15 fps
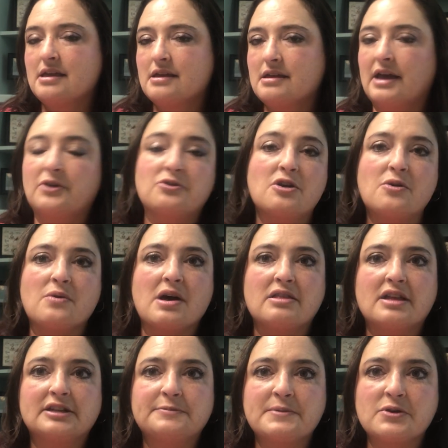I don't know, a
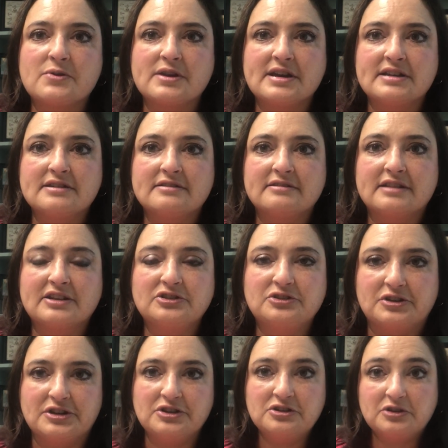lot's been going on in the last 2
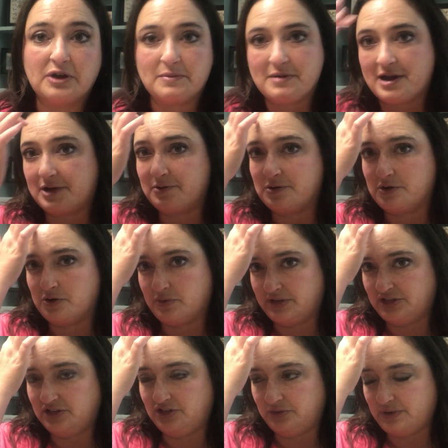years, so I probably won't go
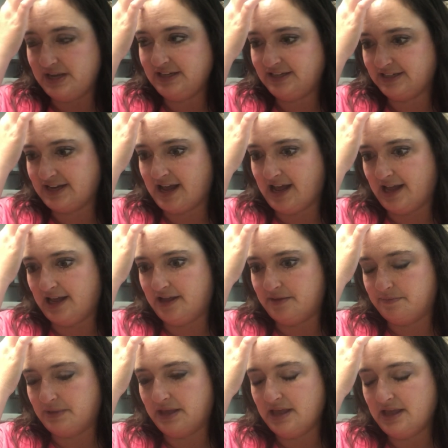into it.
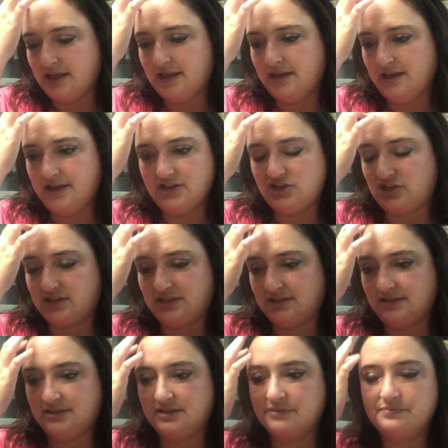Just
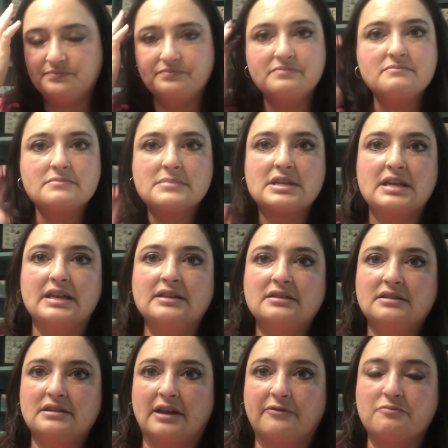kid
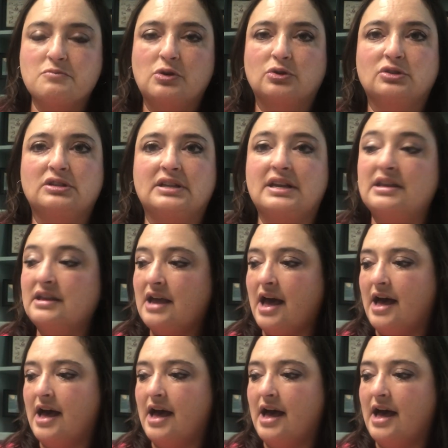stuff mostly.